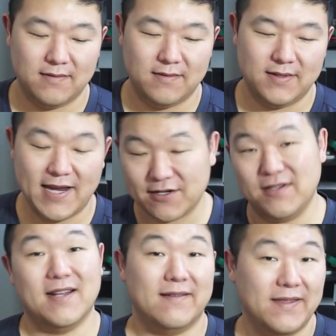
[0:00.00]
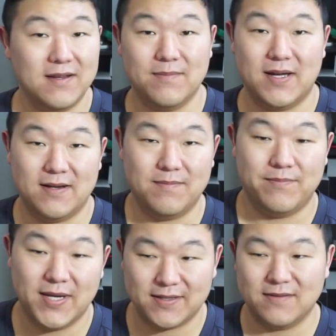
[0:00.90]
And actually, now that I think about it,
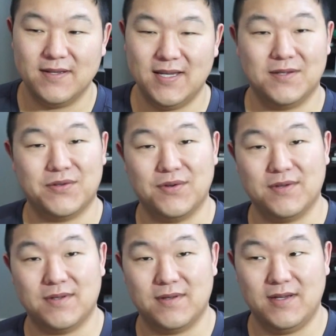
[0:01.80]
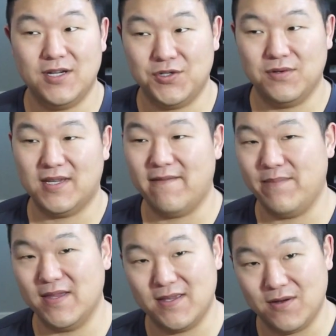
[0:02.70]
bezel insert issues have
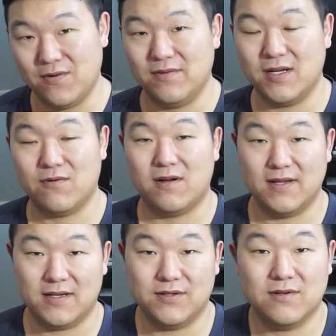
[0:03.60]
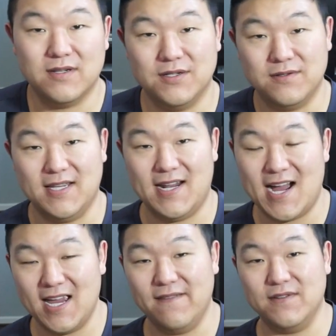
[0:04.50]
been the only quality control issues that
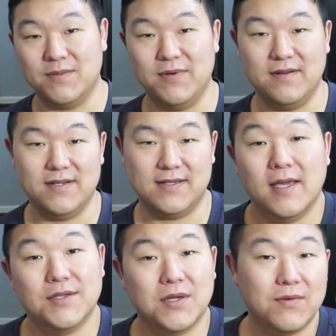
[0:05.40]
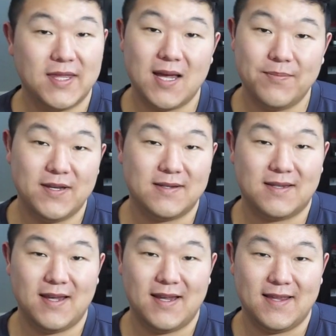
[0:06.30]
I have experienced. And so with that being
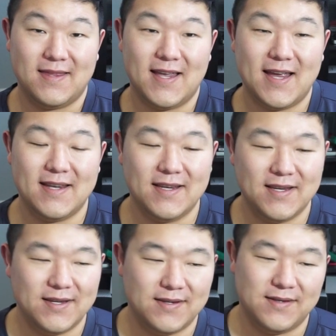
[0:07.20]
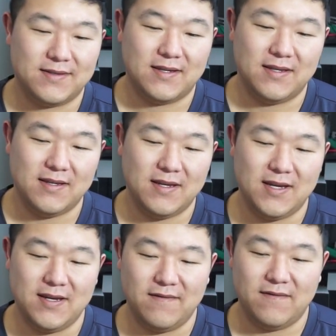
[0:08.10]
said, that is
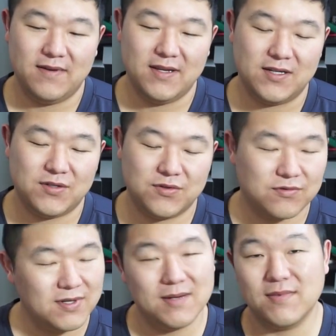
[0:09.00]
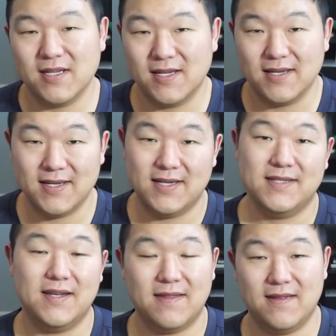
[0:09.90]
an extremely
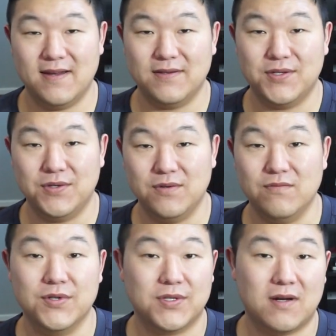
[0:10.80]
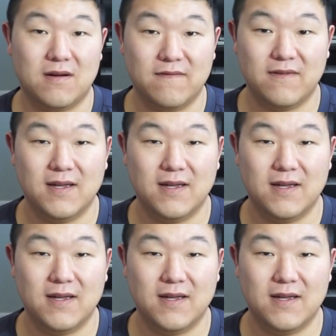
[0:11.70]
easy thing to resolve.